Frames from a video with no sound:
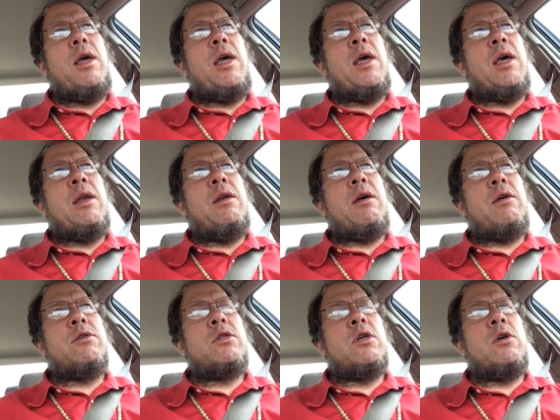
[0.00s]
and
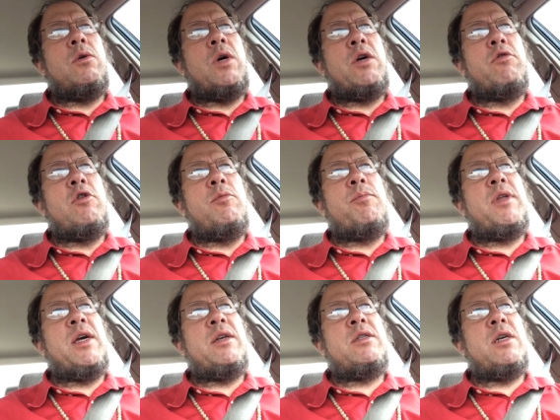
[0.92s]
also a group
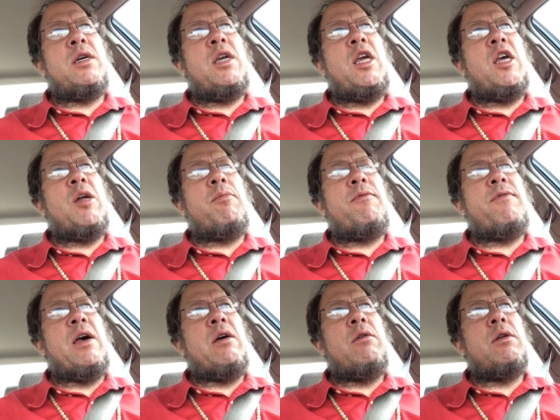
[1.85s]
that uh, he helped
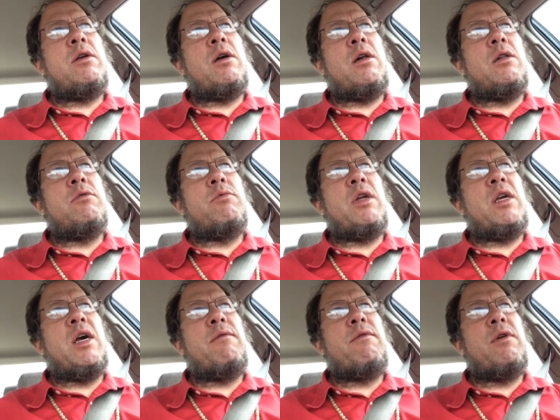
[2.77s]
found called
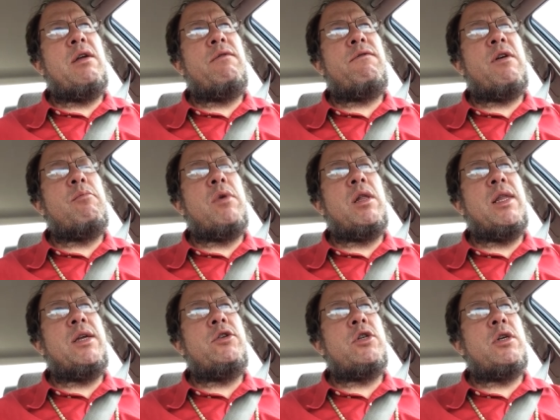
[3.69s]
Recovery from
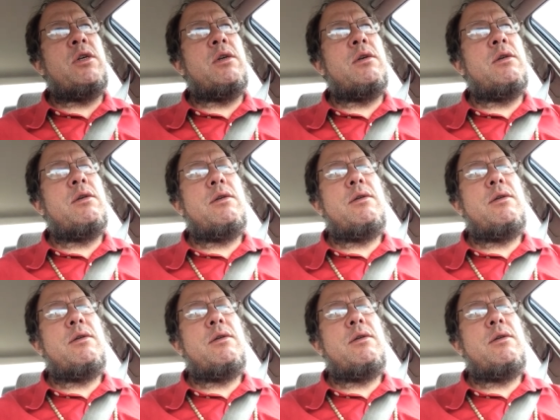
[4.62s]
Religion.